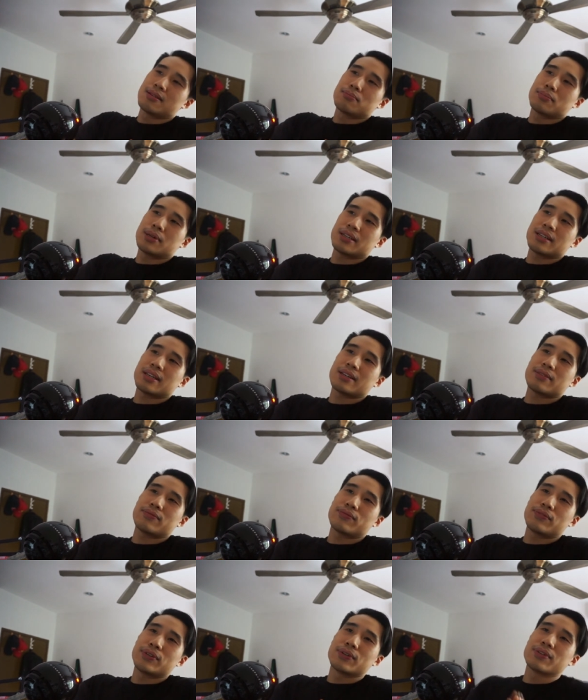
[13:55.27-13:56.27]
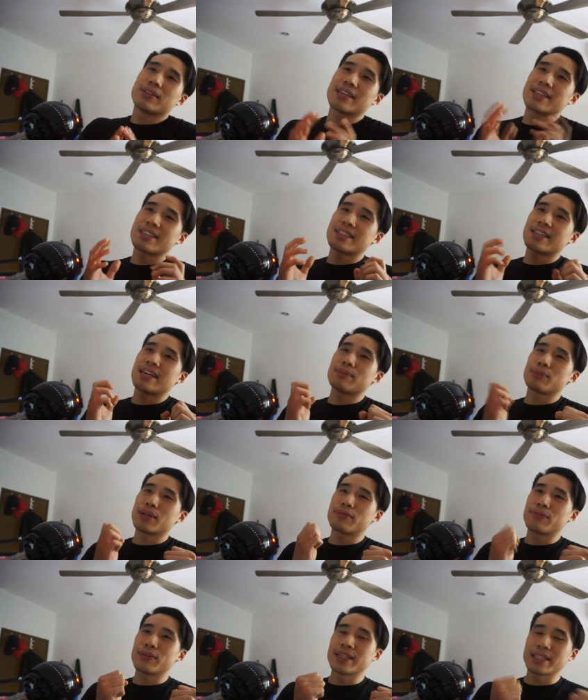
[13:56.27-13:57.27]
but I feel like I'm
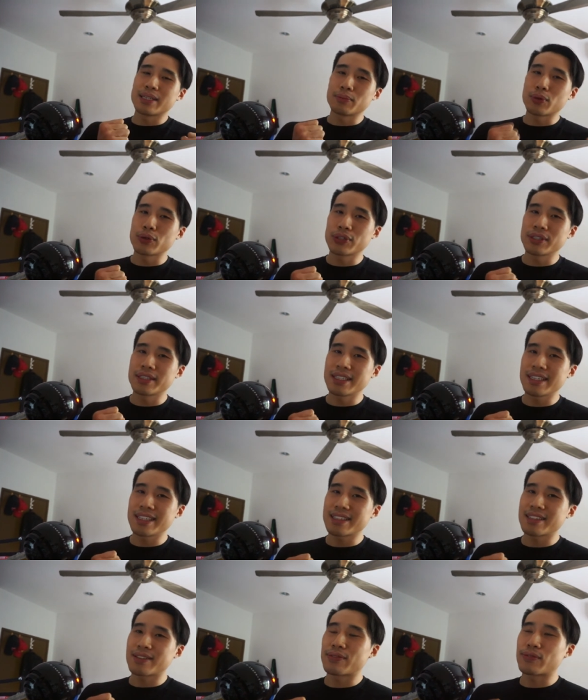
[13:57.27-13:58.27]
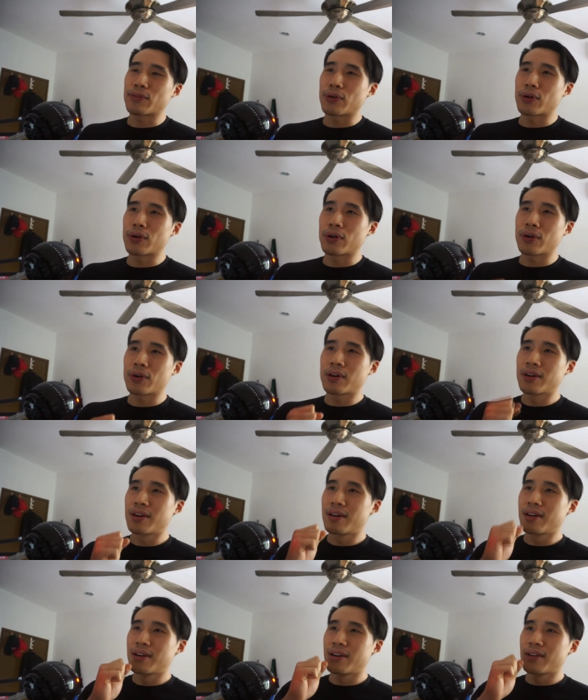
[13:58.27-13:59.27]
not feeling the emotion yet for
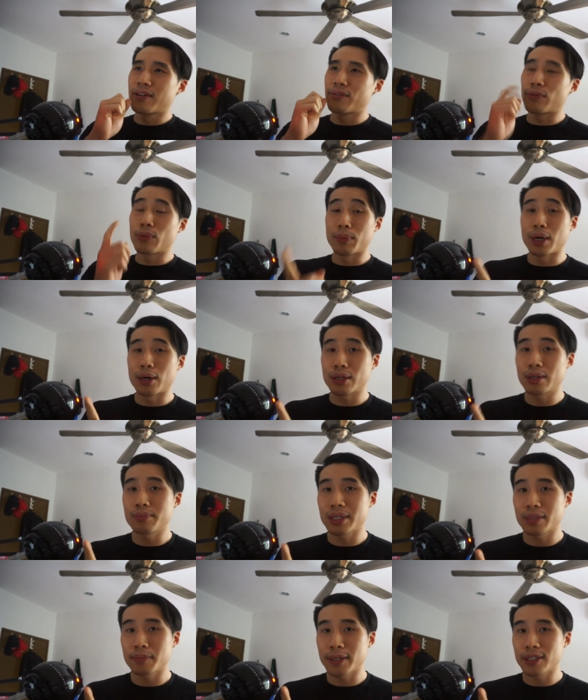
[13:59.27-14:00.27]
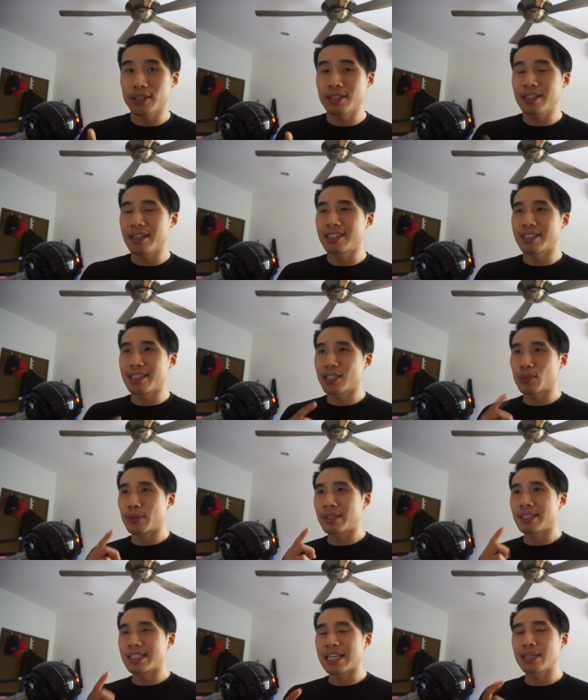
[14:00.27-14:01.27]
Malcolm especially. I think that's
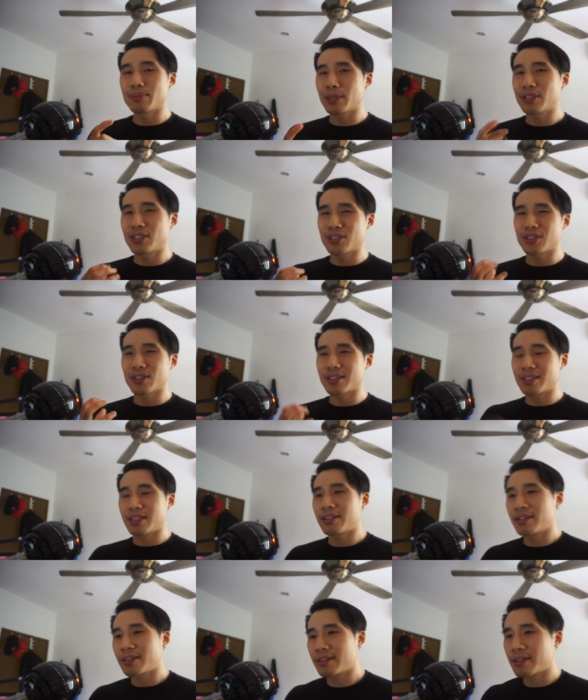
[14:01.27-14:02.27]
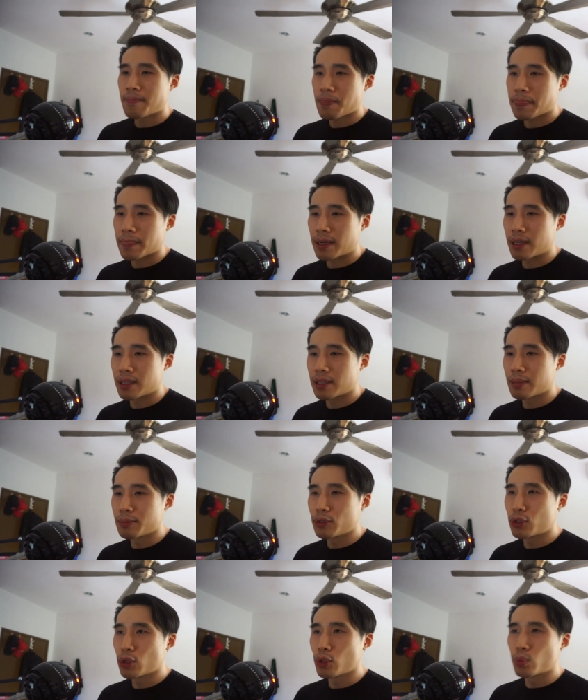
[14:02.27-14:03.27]
why his animation is not there yet. Let
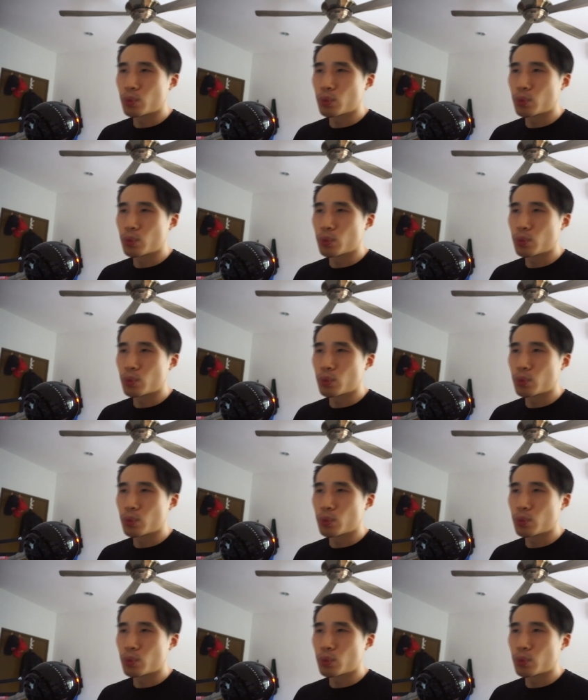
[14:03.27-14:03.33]
me show you